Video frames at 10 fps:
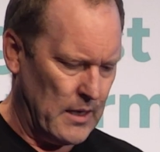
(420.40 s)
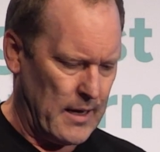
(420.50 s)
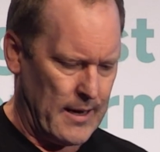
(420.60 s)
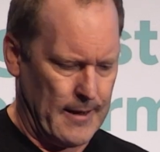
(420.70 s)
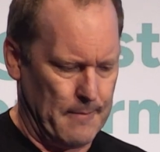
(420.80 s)

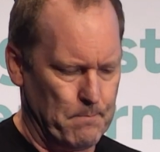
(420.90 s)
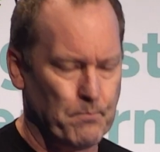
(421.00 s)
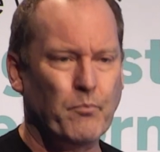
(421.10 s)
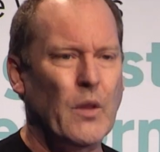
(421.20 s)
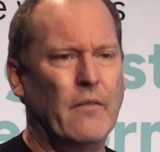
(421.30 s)

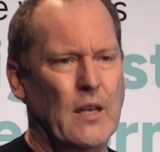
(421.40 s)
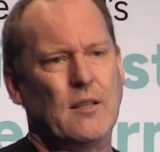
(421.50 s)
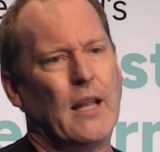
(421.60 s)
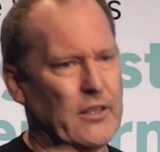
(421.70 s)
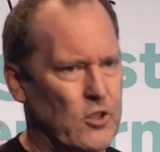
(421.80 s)
And that's
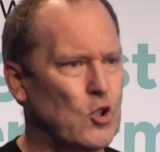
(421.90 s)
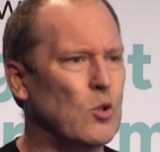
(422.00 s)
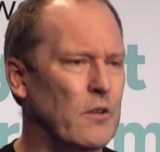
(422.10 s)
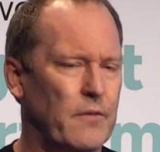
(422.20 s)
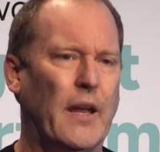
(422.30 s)
largely due
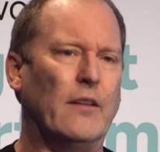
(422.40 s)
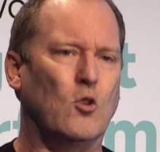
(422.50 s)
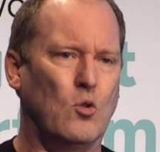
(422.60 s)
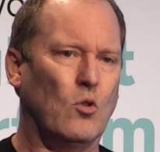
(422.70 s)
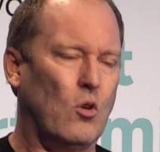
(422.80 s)
to the fact that
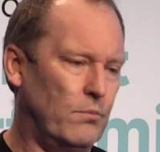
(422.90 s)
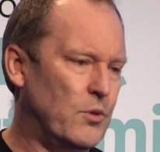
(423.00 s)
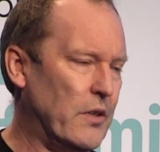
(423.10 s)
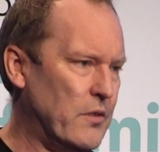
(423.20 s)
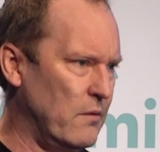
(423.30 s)
you're not
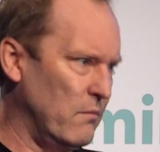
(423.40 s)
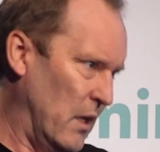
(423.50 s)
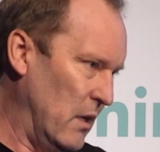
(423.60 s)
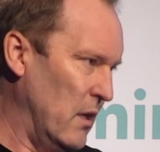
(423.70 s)
just